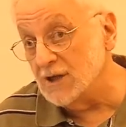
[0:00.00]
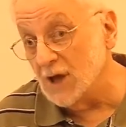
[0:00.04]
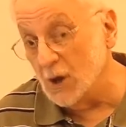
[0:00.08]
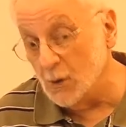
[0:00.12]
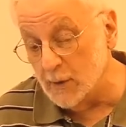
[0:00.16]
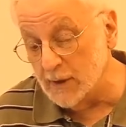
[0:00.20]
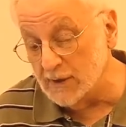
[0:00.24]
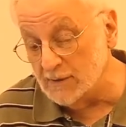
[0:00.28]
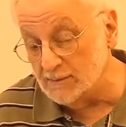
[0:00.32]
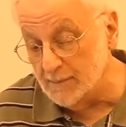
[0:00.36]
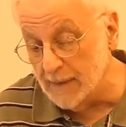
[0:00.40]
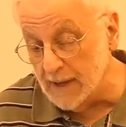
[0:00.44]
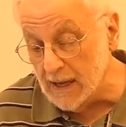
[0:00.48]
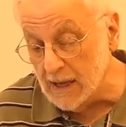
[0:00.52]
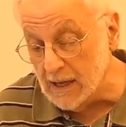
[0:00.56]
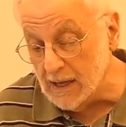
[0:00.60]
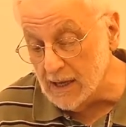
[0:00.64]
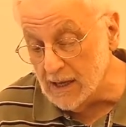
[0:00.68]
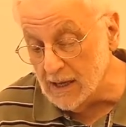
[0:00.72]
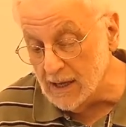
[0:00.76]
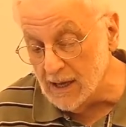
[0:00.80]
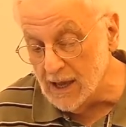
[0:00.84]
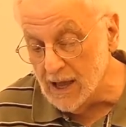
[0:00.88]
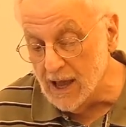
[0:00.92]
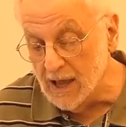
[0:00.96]
though it
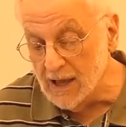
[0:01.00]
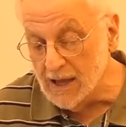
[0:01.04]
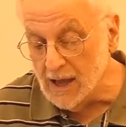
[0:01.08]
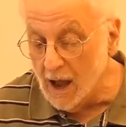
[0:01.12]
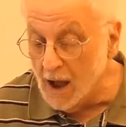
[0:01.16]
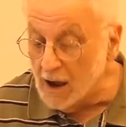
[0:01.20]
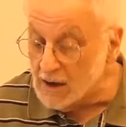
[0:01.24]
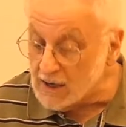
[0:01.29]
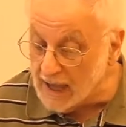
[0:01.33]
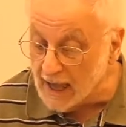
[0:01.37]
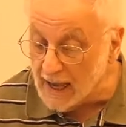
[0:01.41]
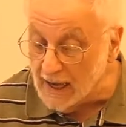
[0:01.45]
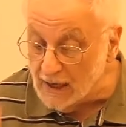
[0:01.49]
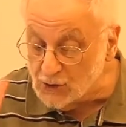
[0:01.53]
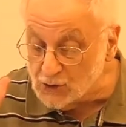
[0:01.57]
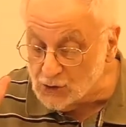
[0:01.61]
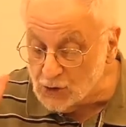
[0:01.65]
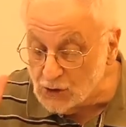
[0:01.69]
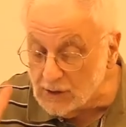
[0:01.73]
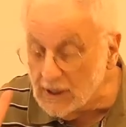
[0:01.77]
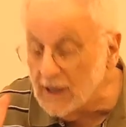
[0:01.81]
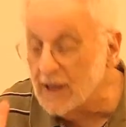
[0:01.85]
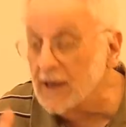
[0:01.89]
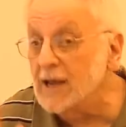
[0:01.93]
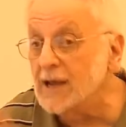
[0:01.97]
be,
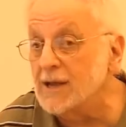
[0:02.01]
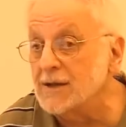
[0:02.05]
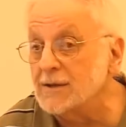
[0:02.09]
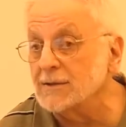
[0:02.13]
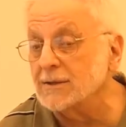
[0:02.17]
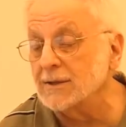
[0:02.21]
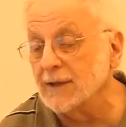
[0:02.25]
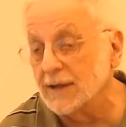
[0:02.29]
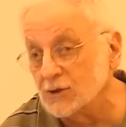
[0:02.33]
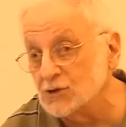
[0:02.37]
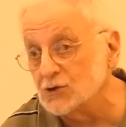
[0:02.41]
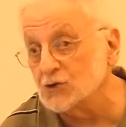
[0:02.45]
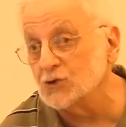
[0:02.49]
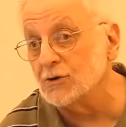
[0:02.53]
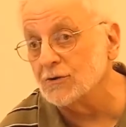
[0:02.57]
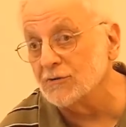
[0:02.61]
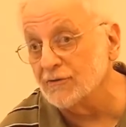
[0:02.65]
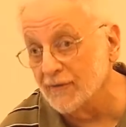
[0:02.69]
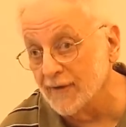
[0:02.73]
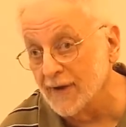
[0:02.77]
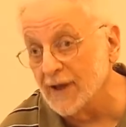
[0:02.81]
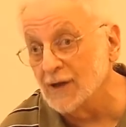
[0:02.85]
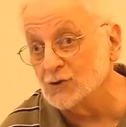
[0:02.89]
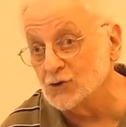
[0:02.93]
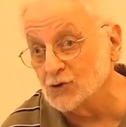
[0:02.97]
occasion heed, lest your
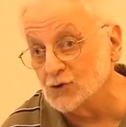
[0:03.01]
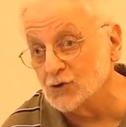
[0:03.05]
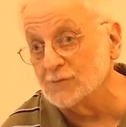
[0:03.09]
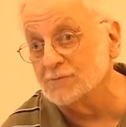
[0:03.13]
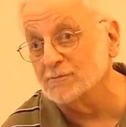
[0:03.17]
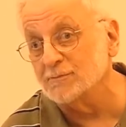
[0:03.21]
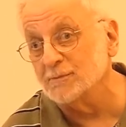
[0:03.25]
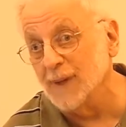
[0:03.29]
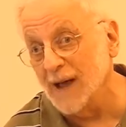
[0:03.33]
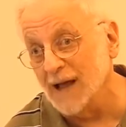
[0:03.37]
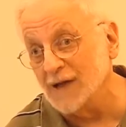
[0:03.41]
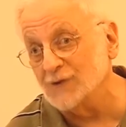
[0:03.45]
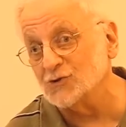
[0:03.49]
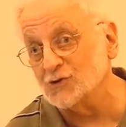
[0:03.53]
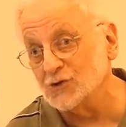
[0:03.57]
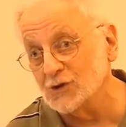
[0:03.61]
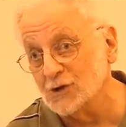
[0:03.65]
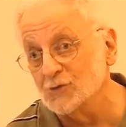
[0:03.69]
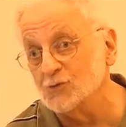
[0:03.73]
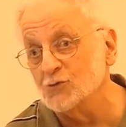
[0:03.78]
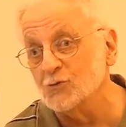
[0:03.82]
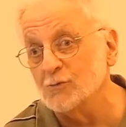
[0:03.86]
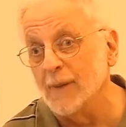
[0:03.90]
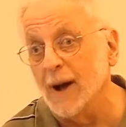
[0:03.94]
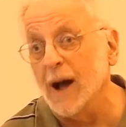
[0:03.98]
fate should pass
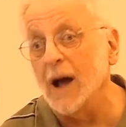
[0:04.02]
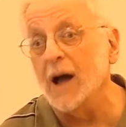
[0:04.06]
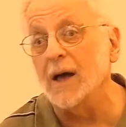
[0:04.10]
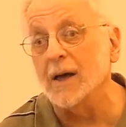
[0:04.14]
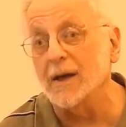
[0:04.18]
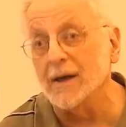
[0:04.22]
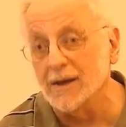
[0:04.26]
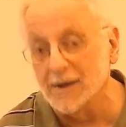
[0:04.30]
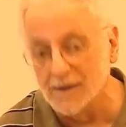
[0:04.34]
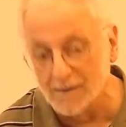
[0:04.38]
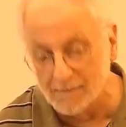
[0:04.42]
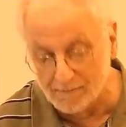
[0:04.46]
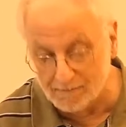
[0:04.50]
you by.